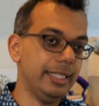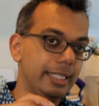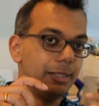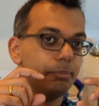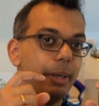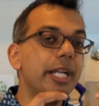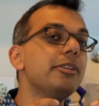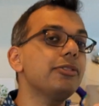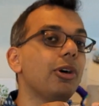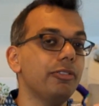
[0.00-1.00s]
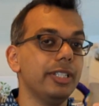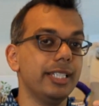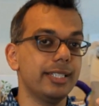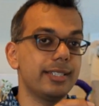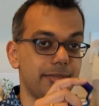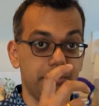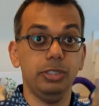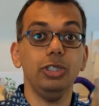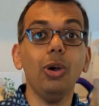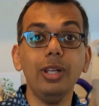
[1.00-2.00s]
the bed of coffee is
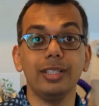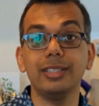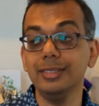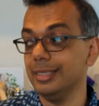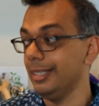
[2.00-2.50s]
taller